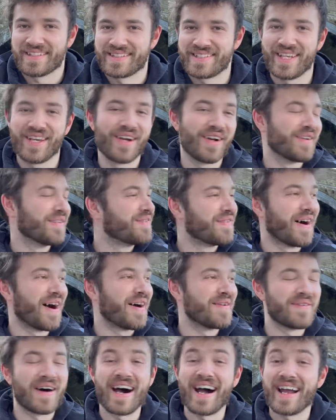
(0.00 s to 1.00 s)
so
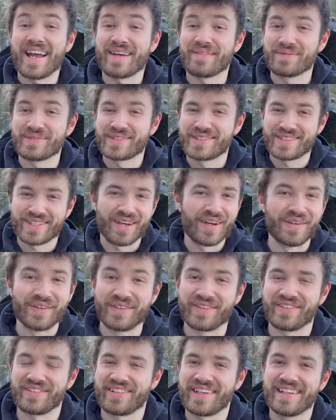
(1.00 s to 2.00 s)
far, but I am so
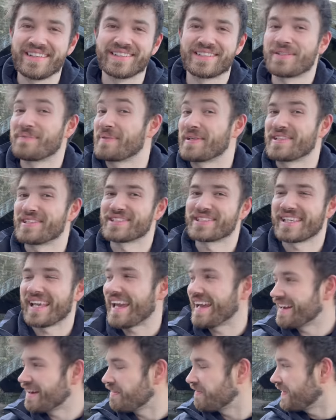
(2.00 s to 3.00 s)
thrilled to be just
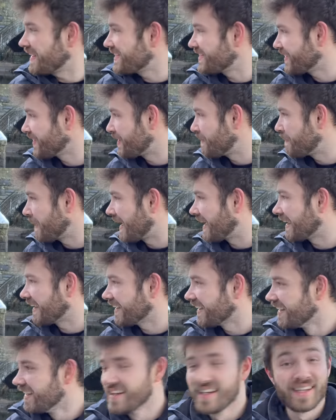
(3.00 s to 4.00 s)
getting a fish on the bank.